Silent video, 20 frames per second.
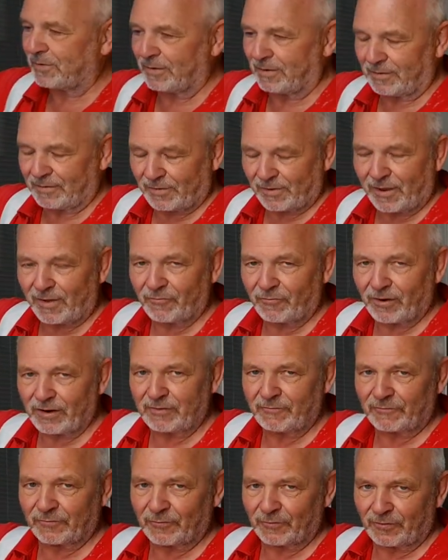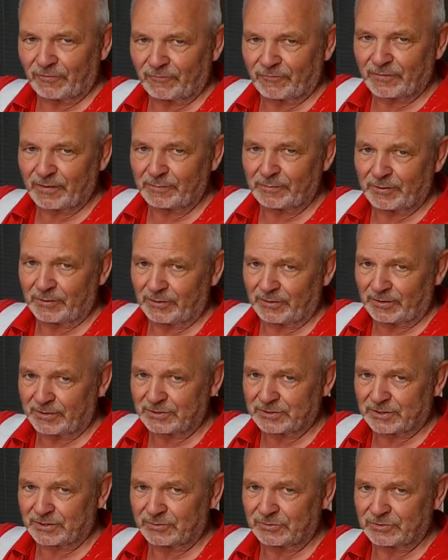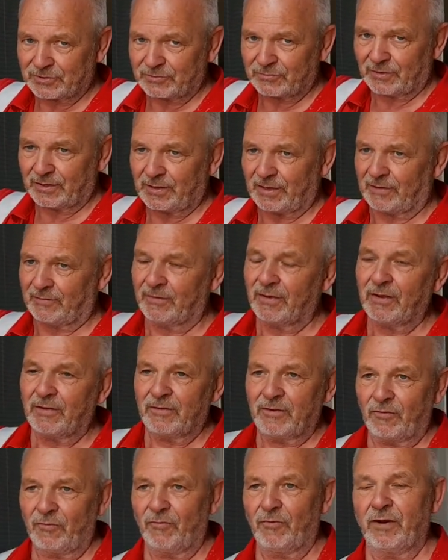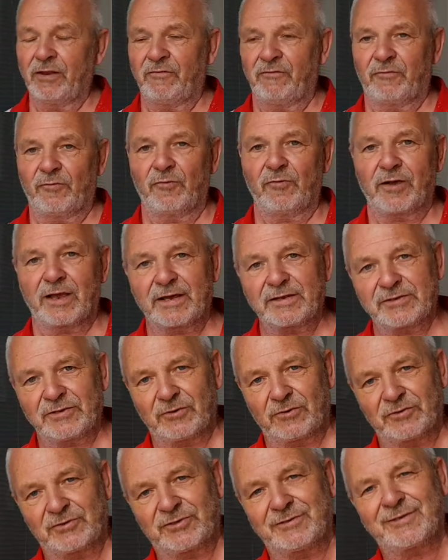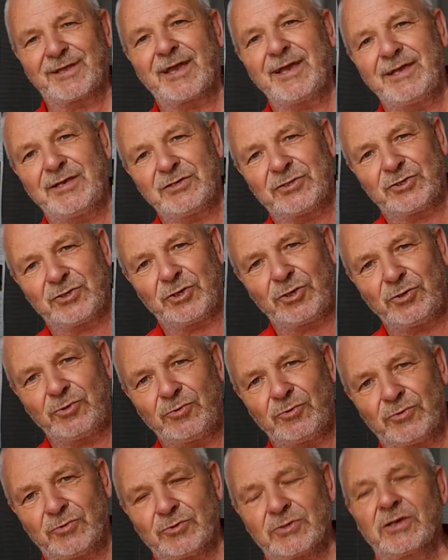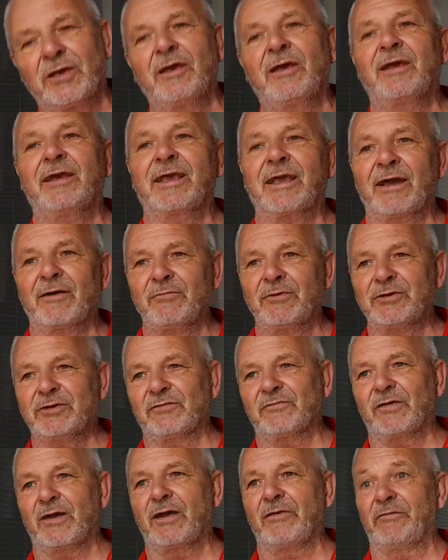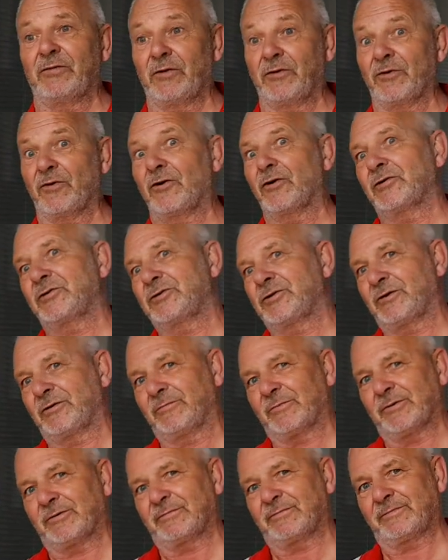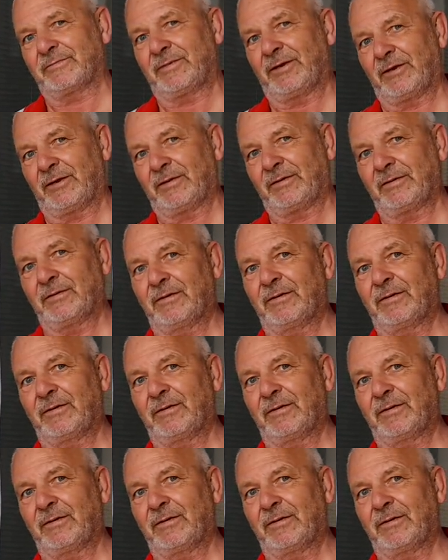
the low rainfall in February in this country right now. They're already forecasting on today's news, can we survive another hot summer? Yeah,